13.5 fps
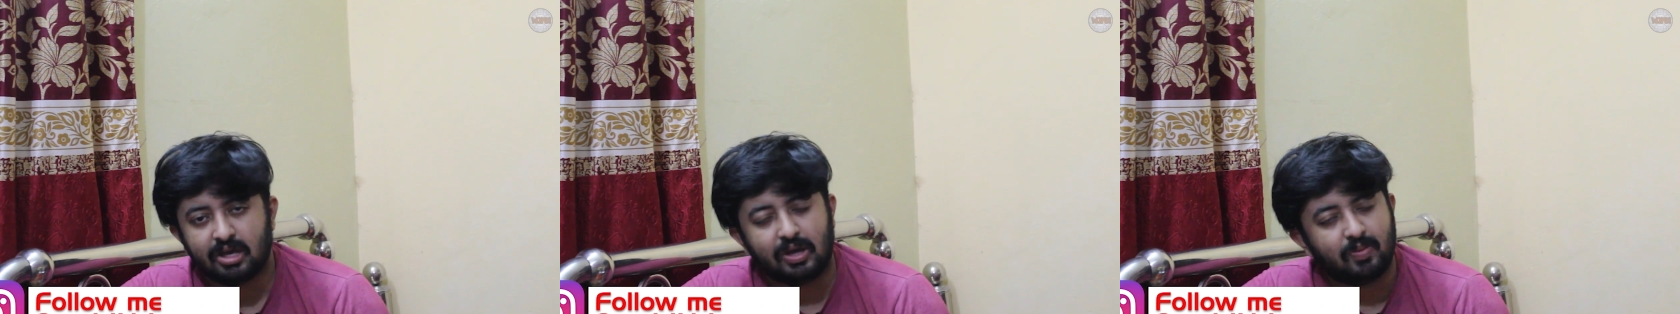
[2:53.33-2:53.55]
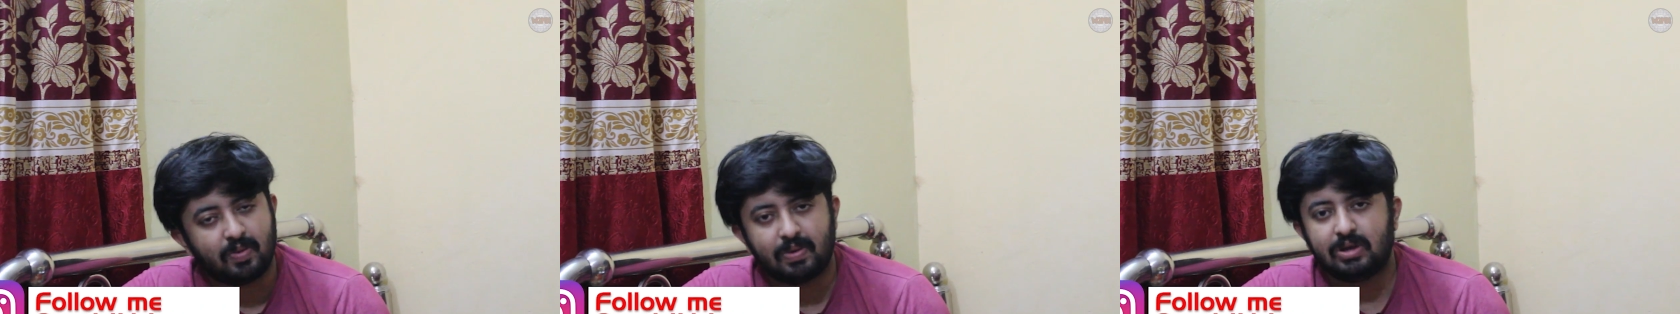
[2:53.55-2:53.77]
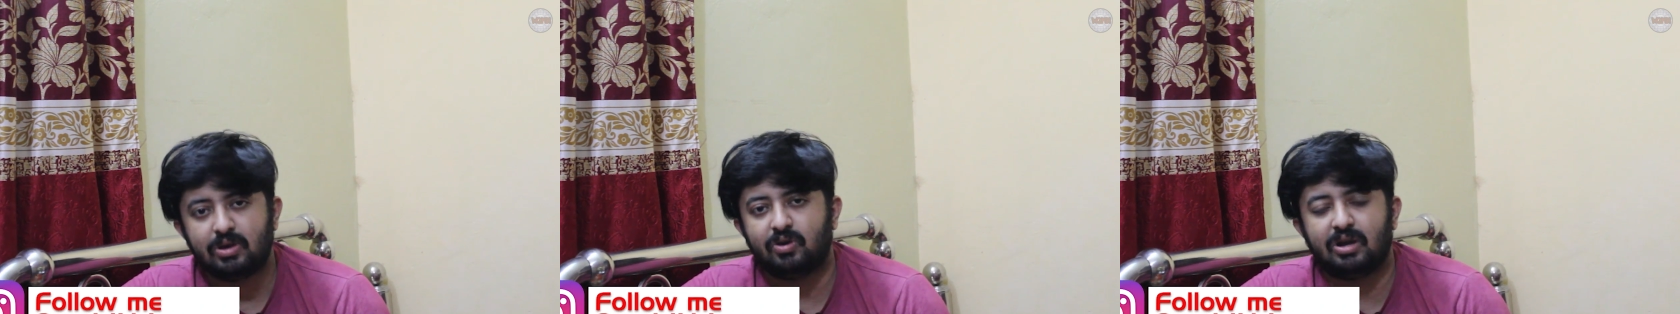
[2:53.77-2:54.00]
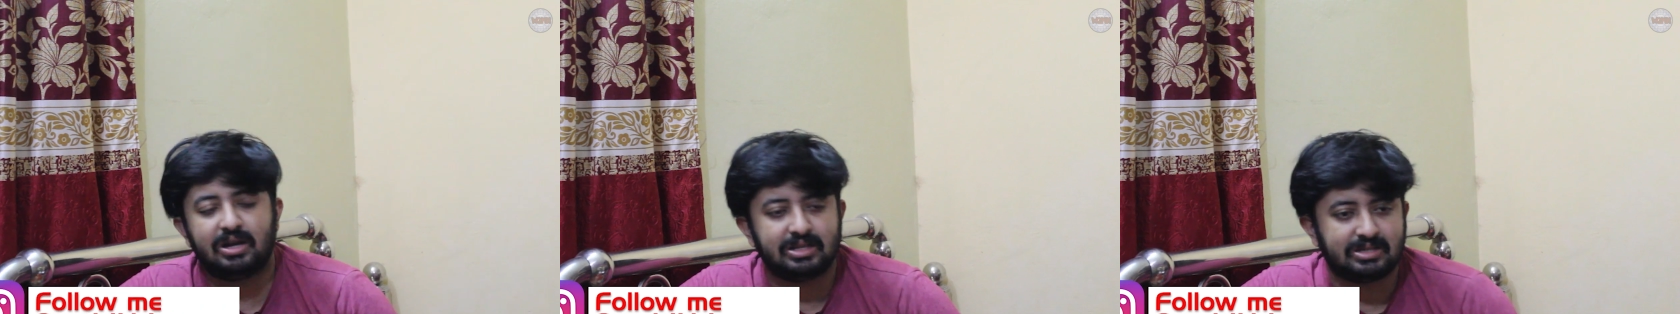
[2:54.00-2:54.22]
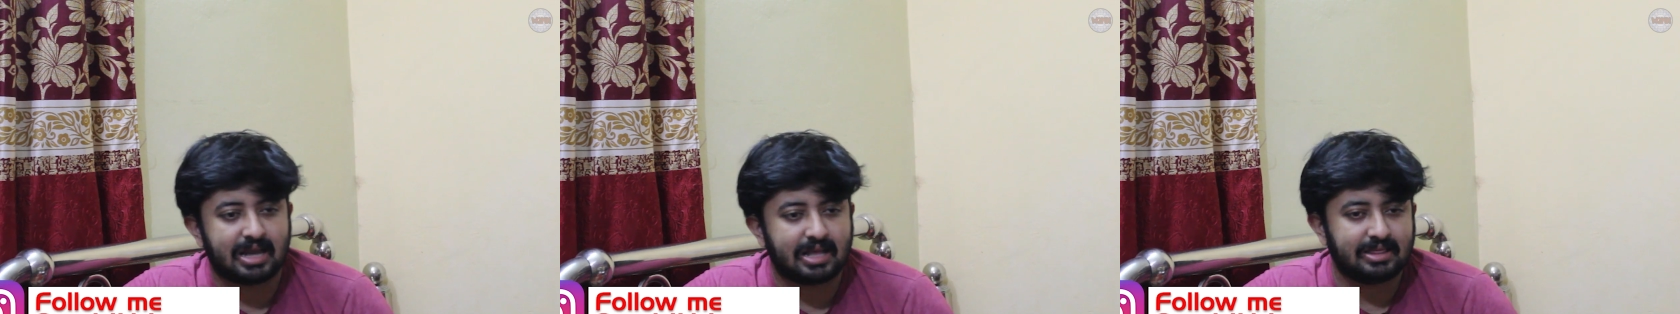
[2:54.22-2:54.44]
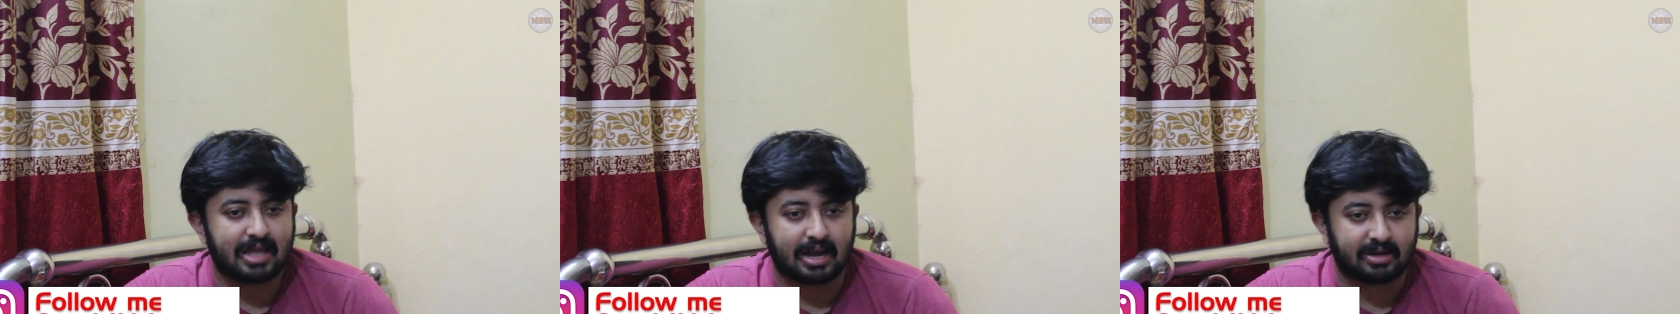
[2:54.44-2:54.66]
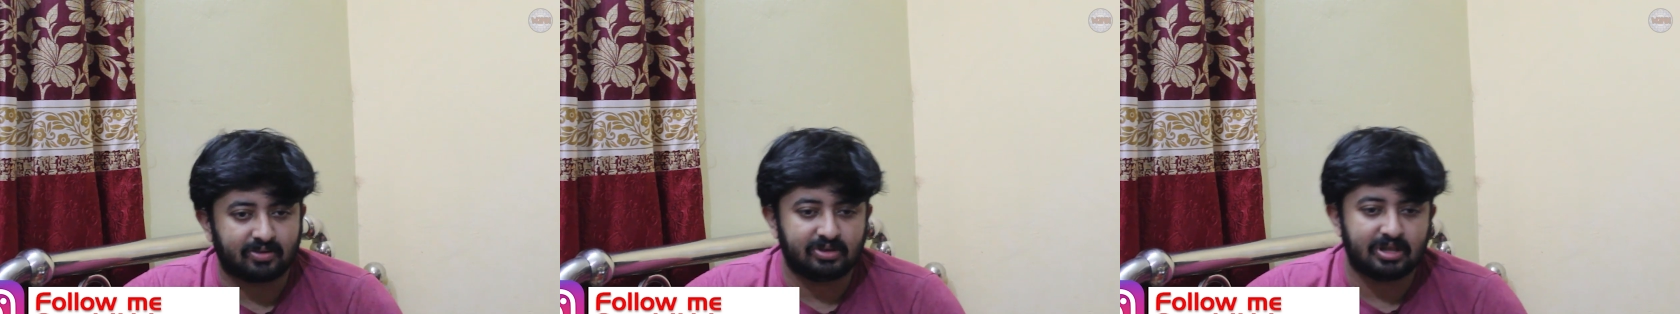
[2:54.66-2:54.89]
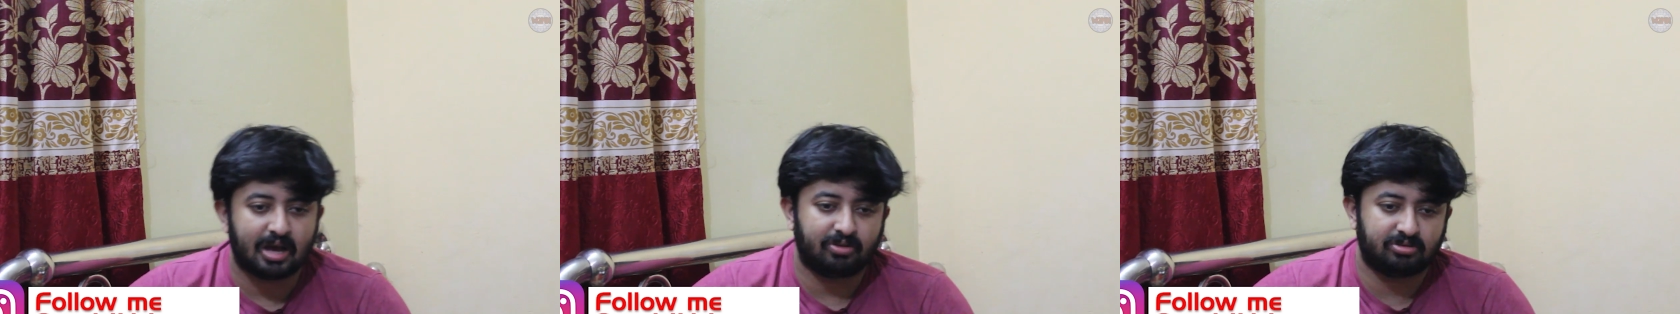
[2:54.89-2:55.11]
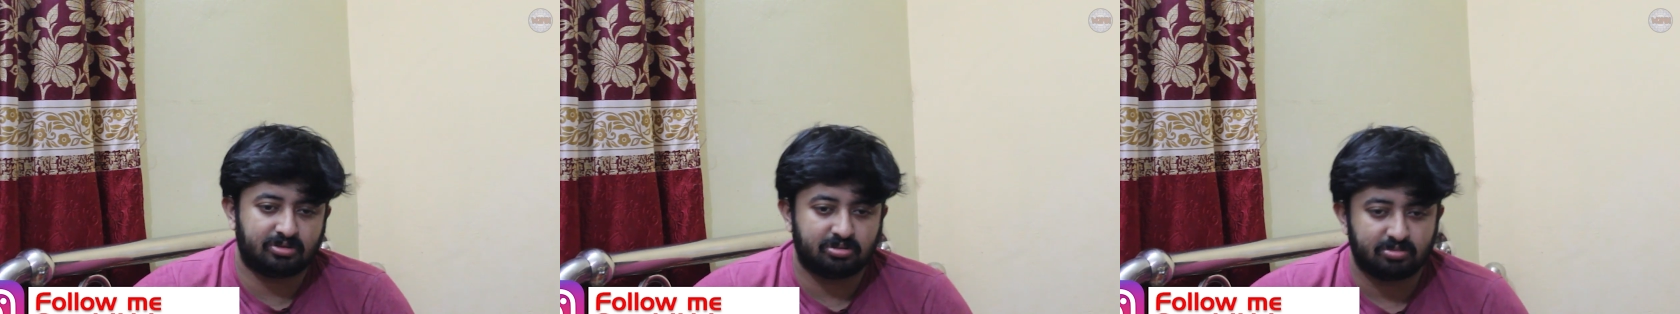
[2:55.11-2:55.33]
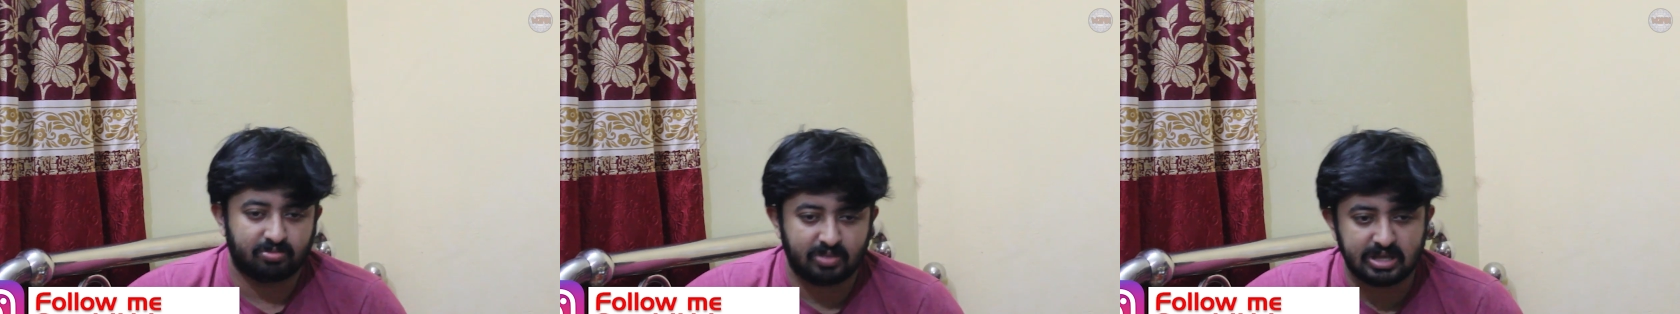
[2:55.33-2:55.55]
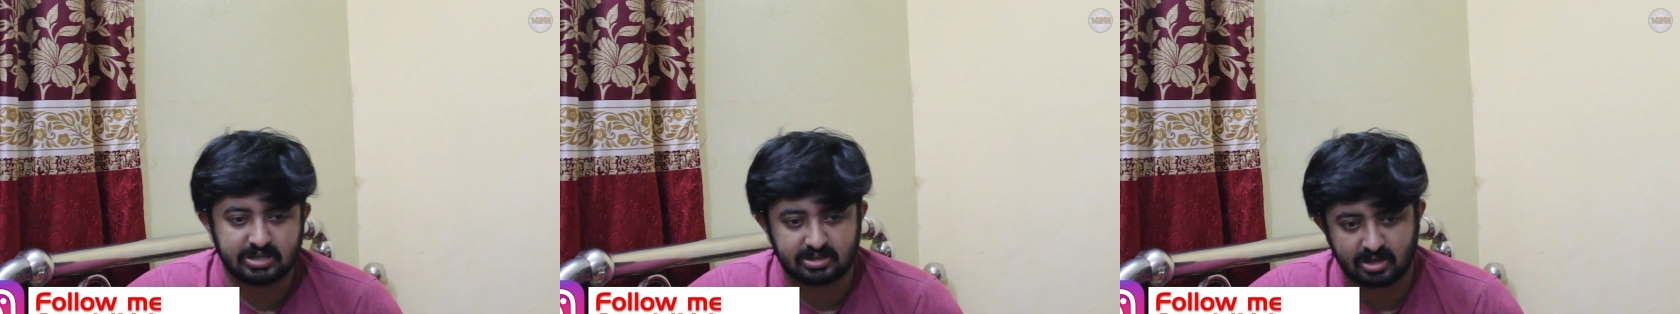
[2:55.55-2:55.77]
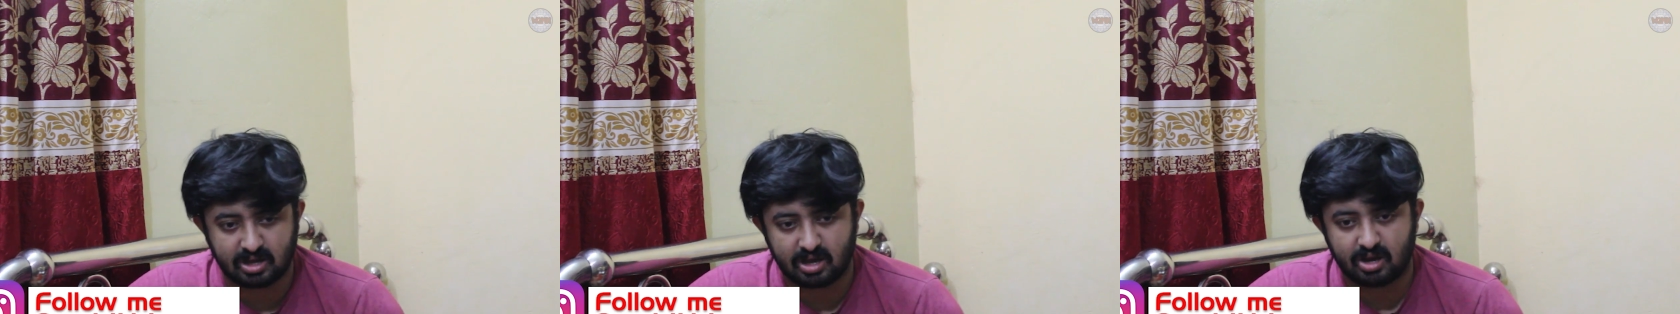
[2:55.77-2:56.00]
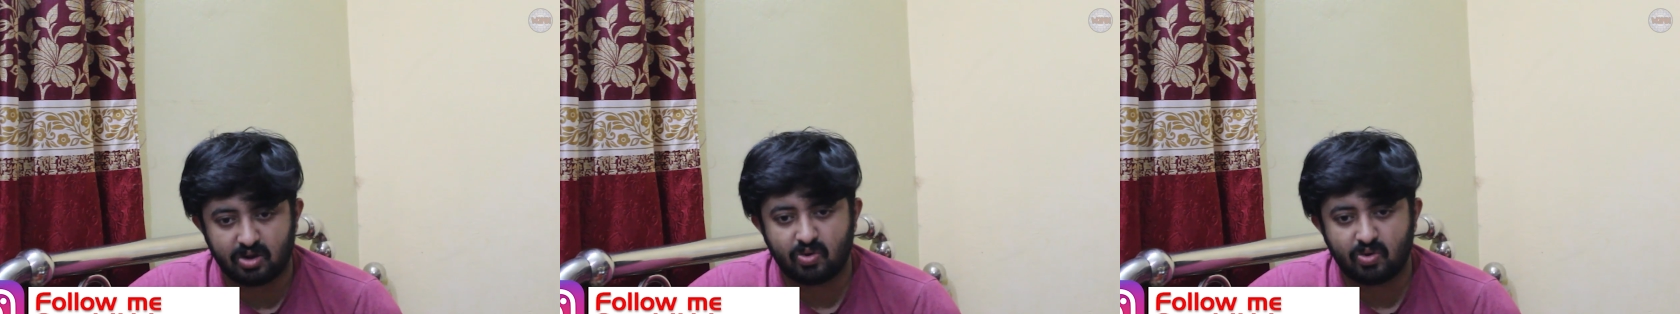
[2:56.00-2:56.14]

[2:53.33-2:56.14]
If people don't understand that without means uh,